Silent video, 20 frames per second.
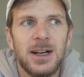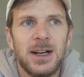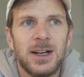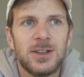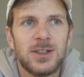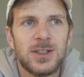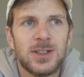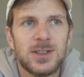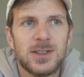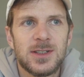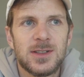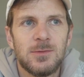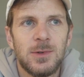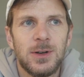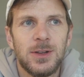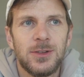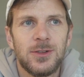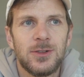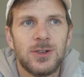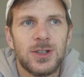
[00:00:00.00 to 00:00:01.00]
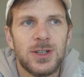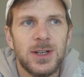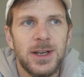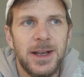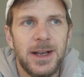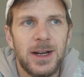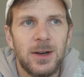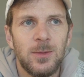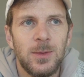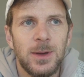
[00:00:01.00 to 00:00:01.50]
I just want to
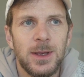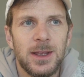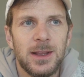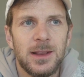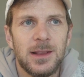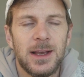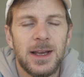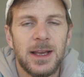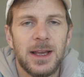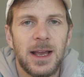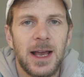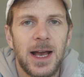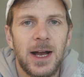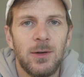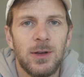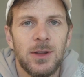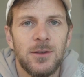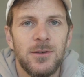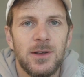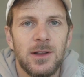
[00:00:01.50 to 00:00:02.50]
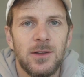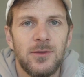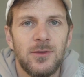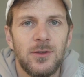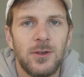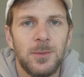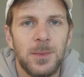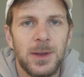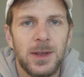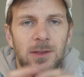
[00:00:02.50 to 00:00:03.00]
share with like how it feels
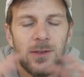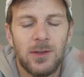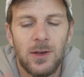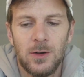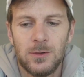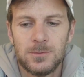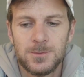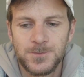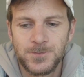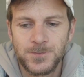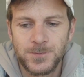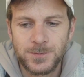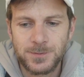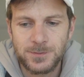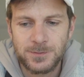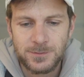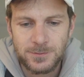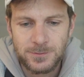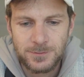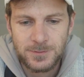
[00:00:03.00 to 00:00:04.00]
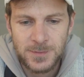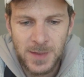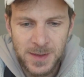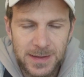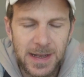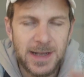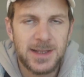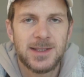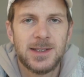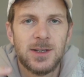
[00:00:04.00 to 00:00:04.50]
for me. So
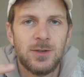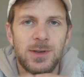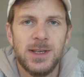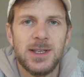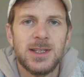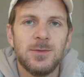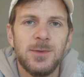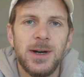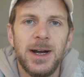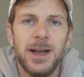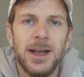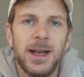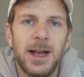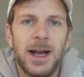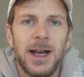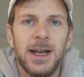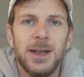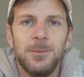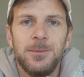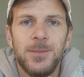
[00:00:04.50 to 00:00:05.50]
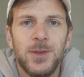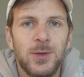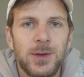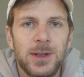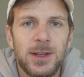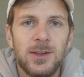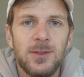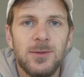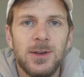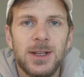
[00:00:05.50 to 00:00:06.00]
that's the reason why I'm
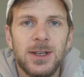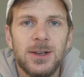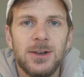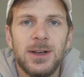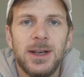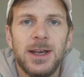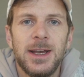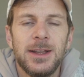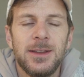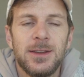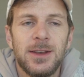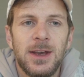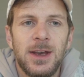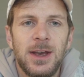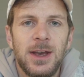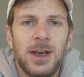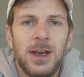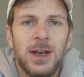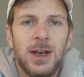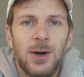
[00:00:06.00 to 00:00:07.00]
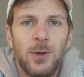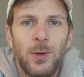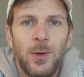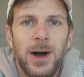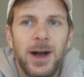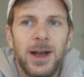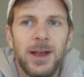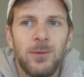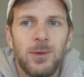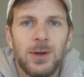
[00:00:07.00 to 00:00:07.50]
doing this video and
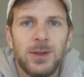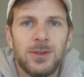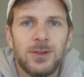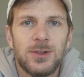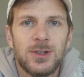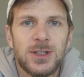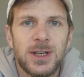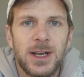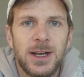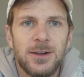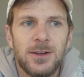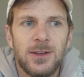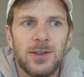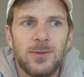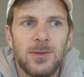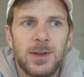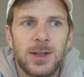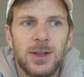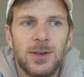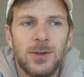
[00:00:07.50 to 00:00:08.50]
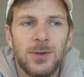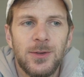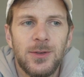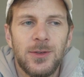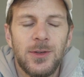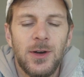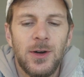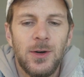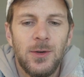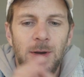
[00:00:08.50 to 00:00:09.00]
why I want to share this with you.
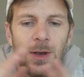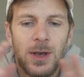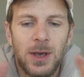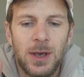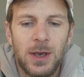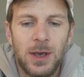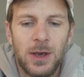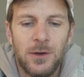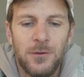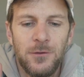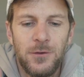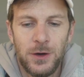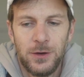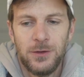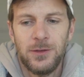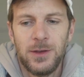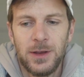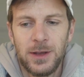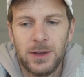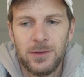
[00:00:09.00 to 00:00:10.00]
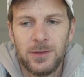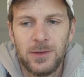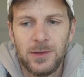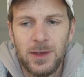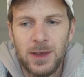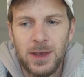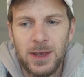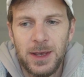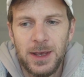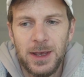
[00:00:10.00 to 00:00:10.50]
So first things
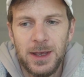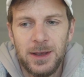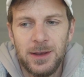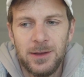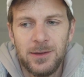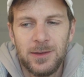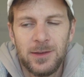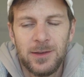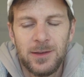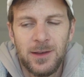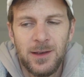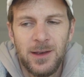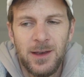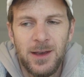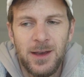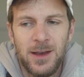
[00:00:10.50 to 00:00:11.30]
is,